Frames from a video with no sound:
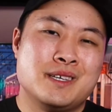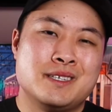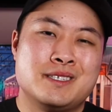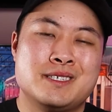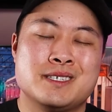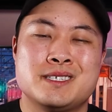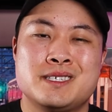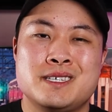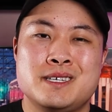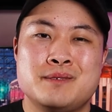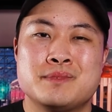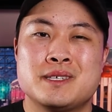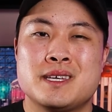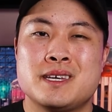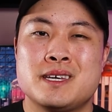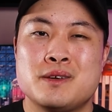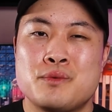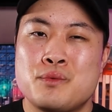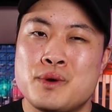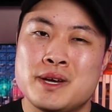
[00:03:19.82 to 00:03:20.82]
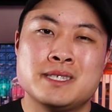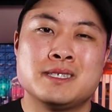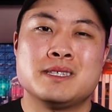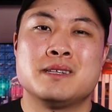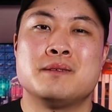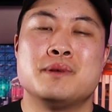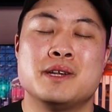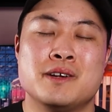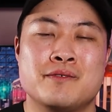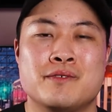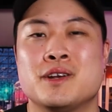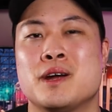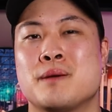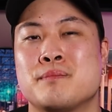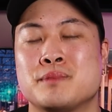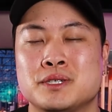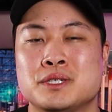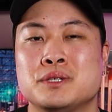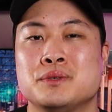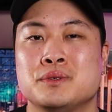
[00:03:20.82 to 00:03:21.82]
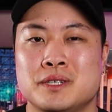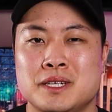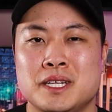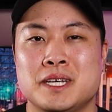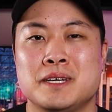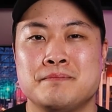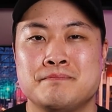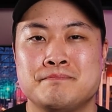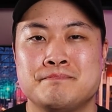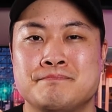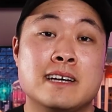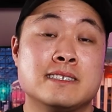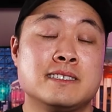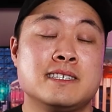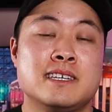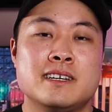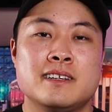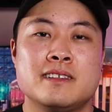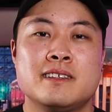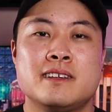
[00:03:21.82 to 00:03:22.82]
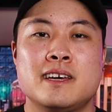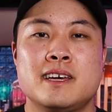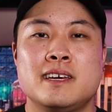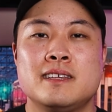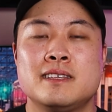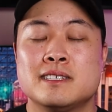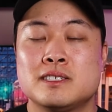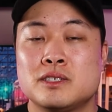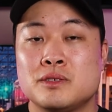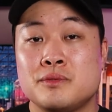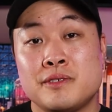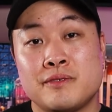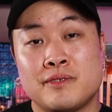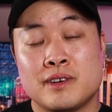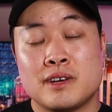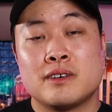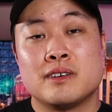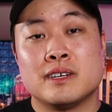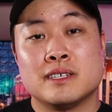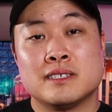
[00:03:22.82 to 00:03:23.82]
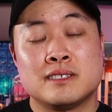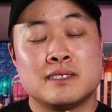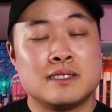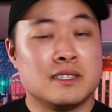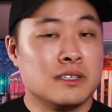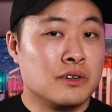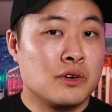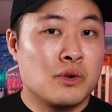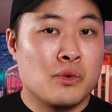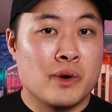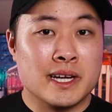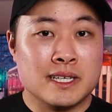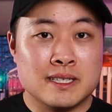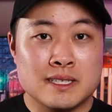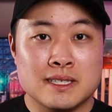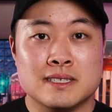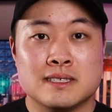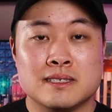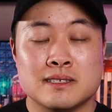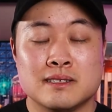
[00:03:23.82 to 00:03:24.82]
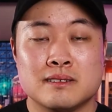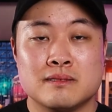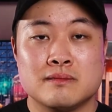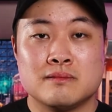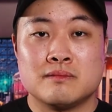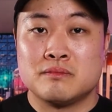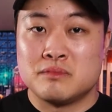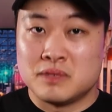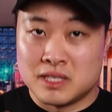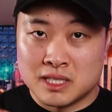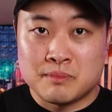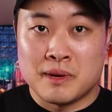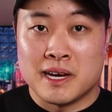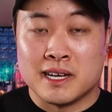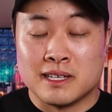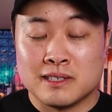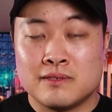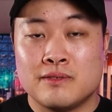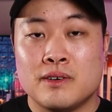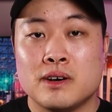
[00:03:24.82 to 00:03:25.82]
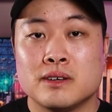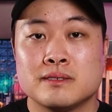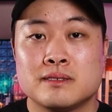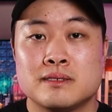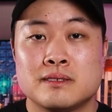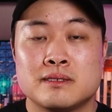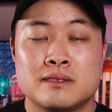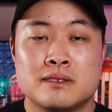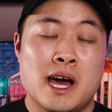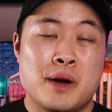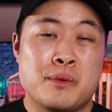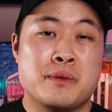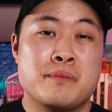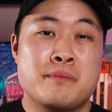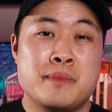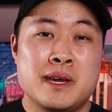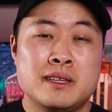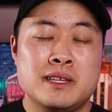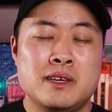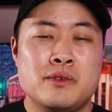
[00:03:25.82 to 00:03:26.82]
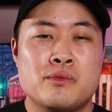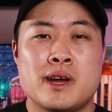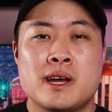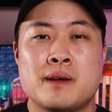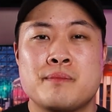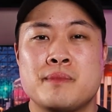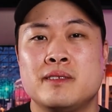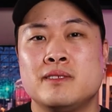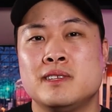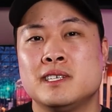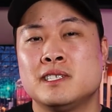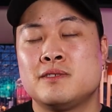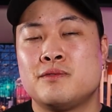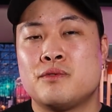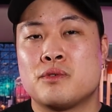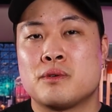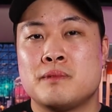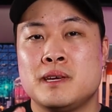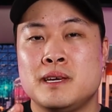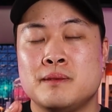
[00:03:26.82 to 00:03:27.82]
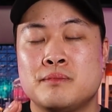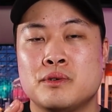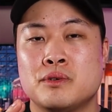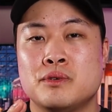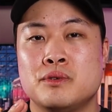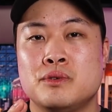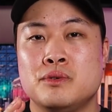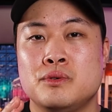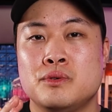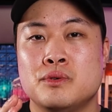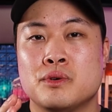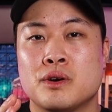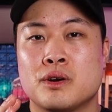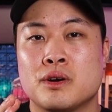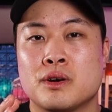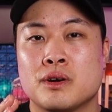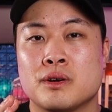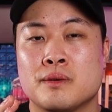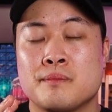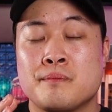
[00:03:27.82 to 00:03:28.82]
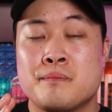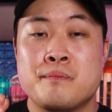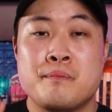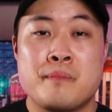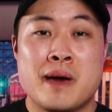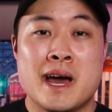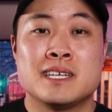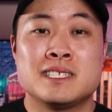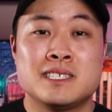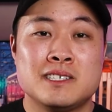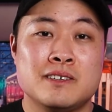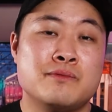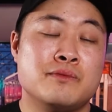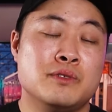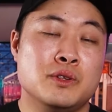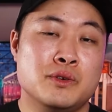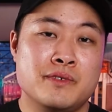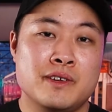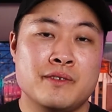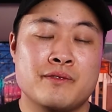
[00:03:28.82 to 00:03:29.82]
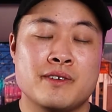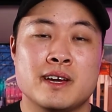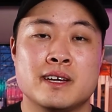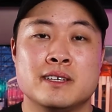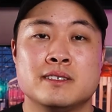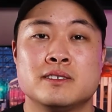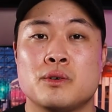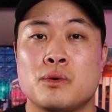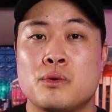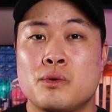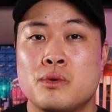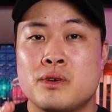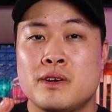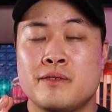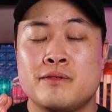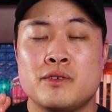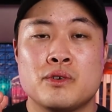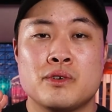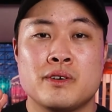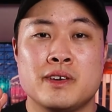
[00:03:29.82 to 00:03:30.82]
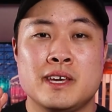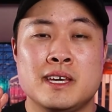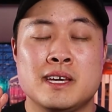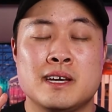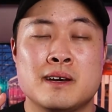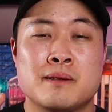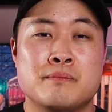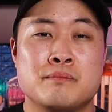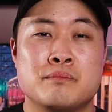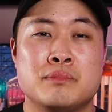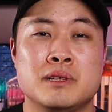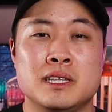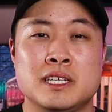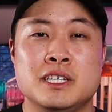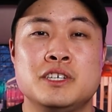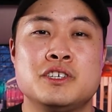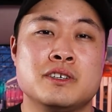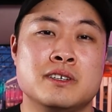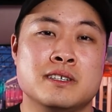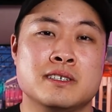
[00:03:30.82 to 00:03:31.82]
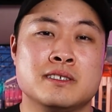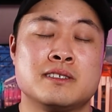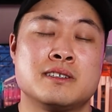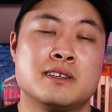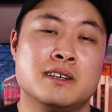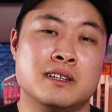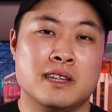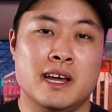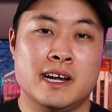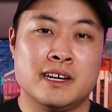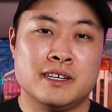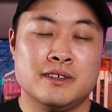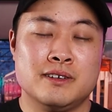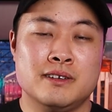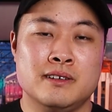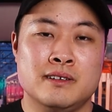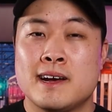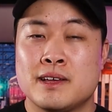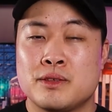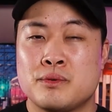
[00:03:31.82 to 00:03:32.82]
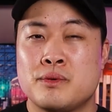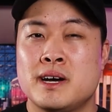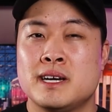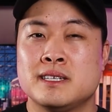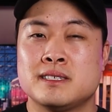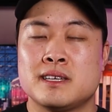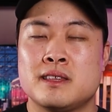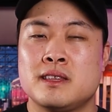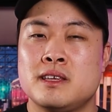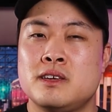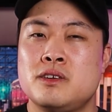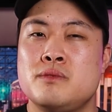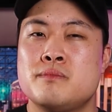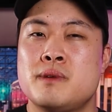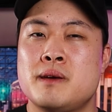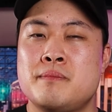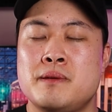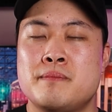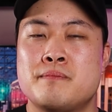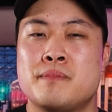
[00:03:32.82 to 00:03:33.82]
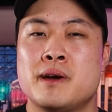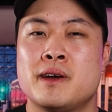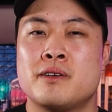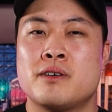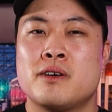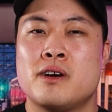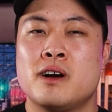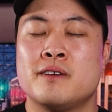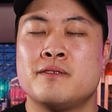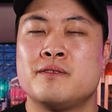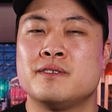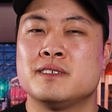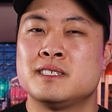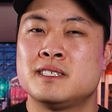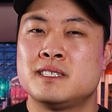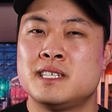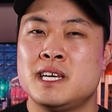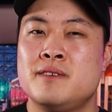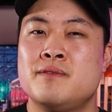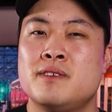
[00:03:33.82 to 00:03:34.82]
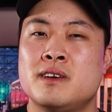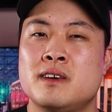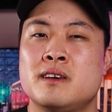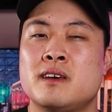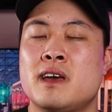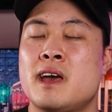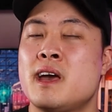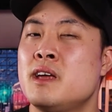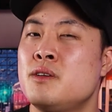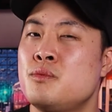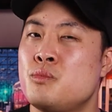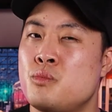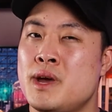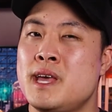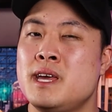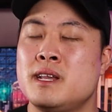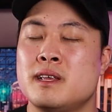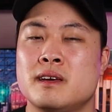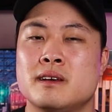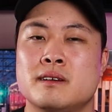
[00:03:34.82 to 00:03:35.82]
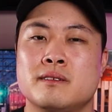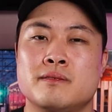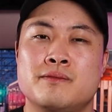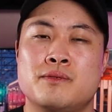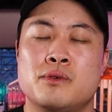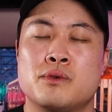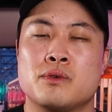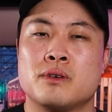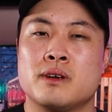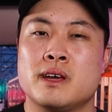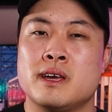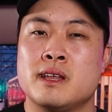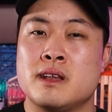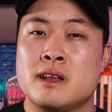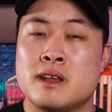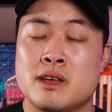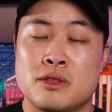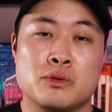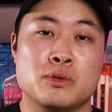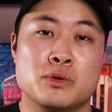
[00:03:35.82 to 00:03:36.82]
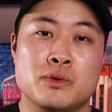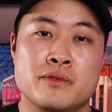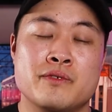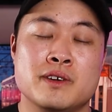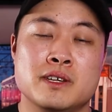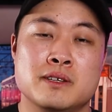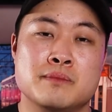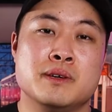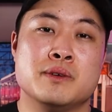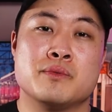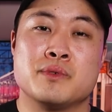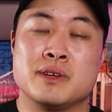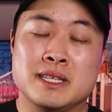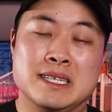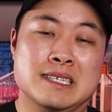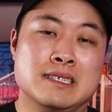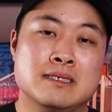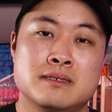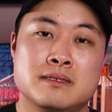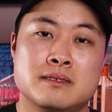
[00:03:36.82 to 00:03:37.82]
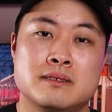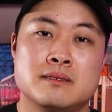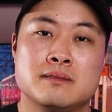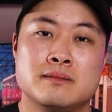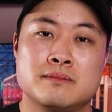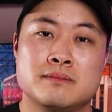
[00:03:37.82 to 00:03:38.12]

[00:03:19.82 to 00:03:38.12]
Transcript: It just seems like you wasted a bit of an opportunity. At the end of the day, this Luffy figure is still quite decent, despite its faults. I would mainly recommend this for people who are massive Luffy fans or if you're a completionist collector. Otherwise, I think you might be better off saving and waiting for another Luffy to be released.